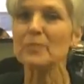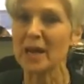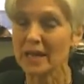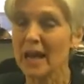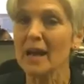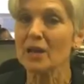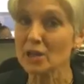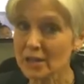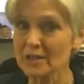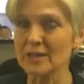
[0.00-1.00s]
But
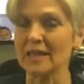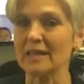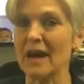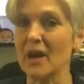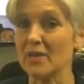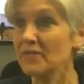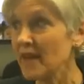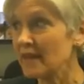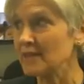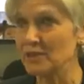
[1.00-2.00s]
clearly, the
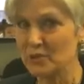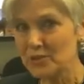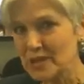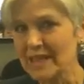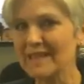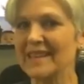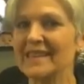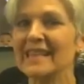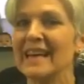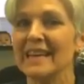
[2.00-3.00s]
Fed is using this